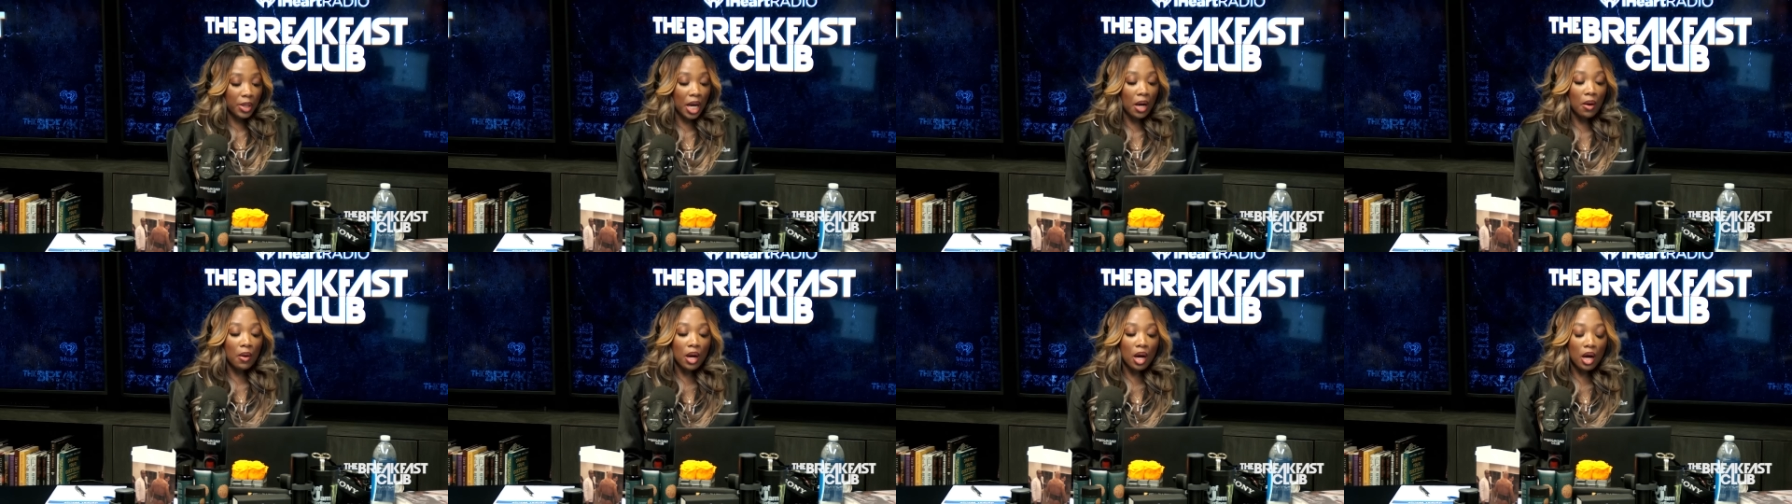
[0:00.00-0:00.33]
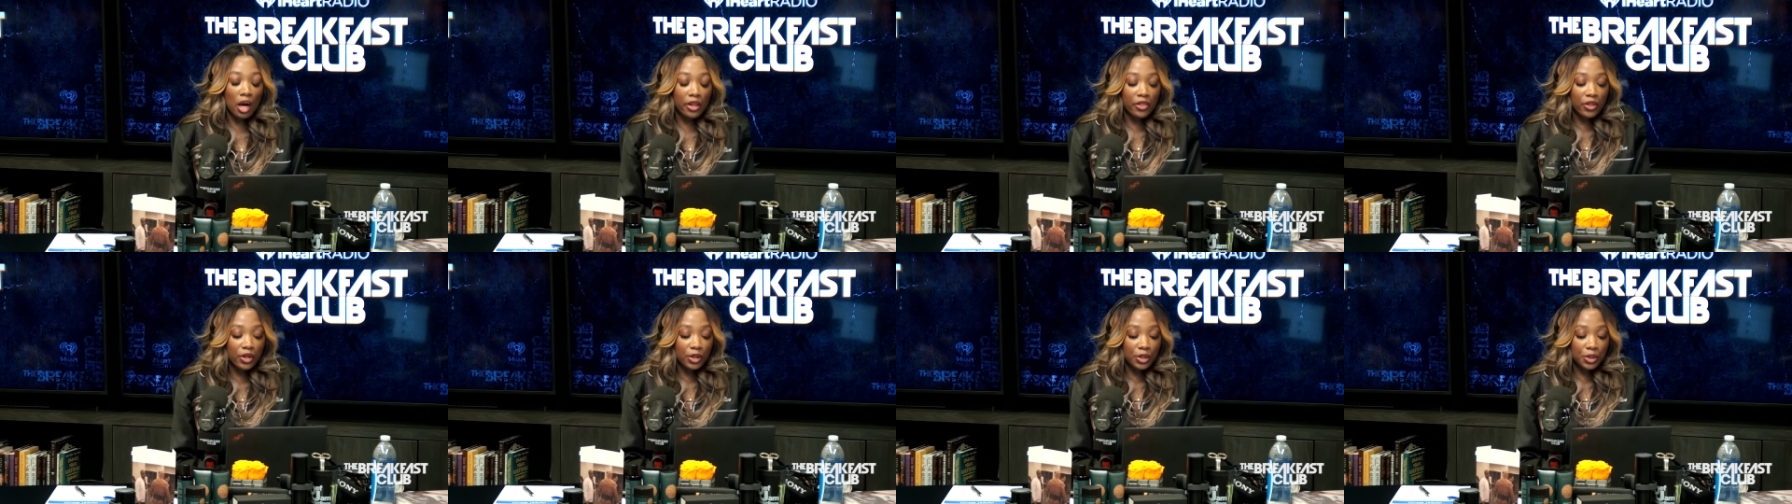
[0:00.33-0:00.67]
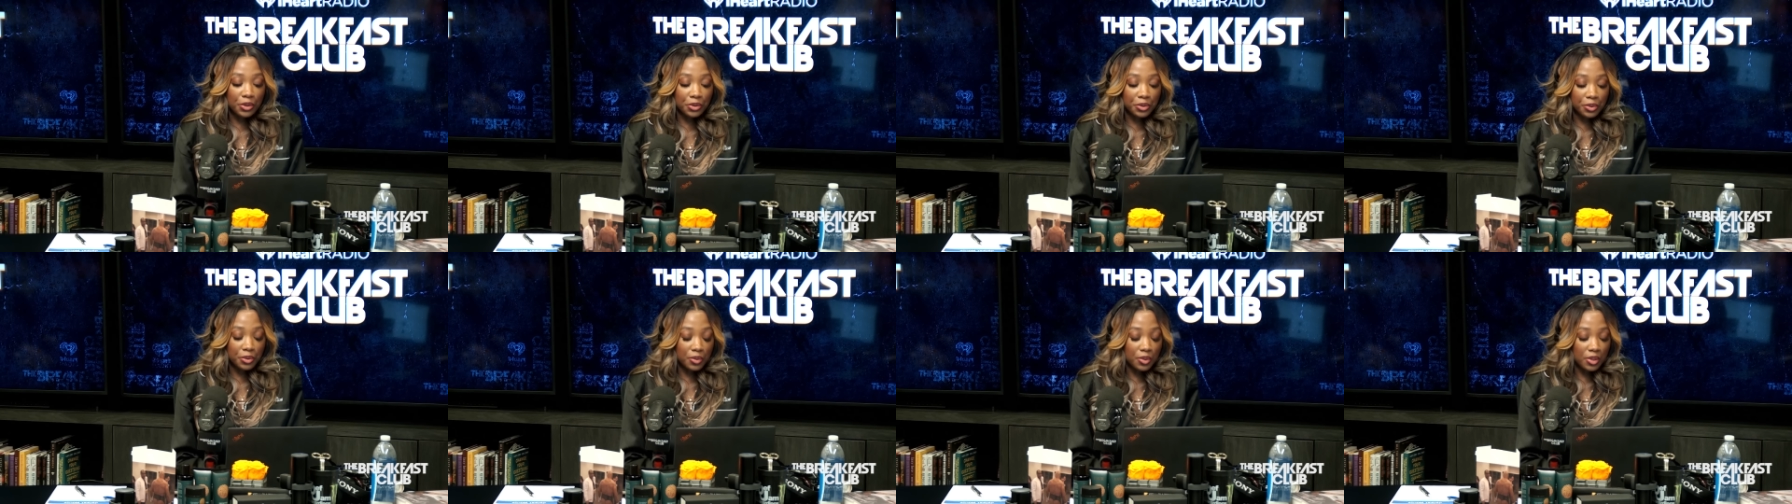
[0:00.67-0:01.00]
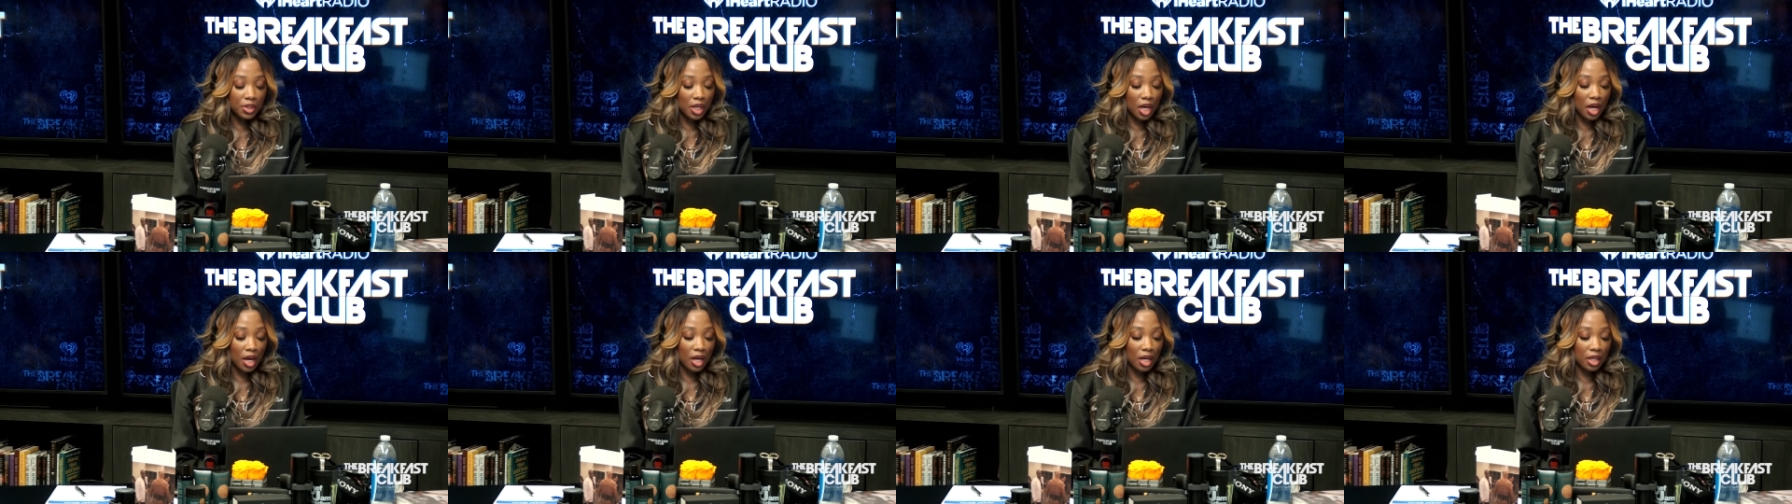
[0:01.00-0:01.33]
now, other
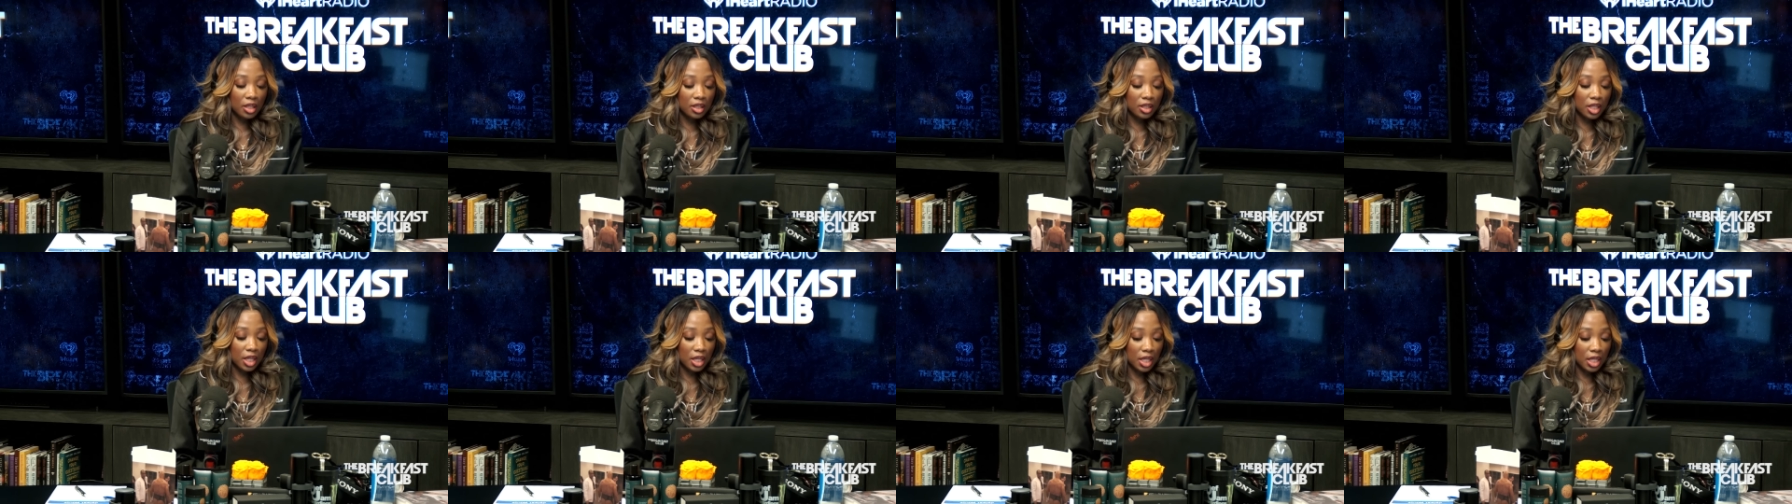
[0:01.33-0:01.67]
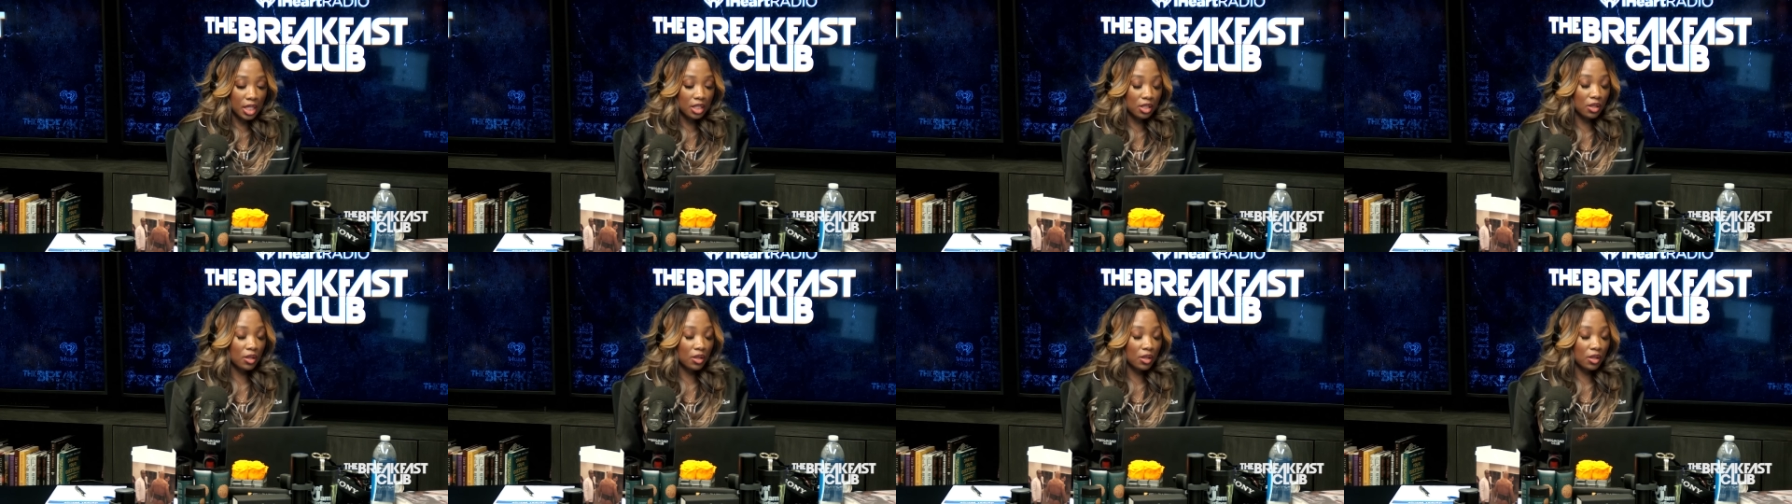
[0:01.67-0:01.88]
news, uh, Diddy.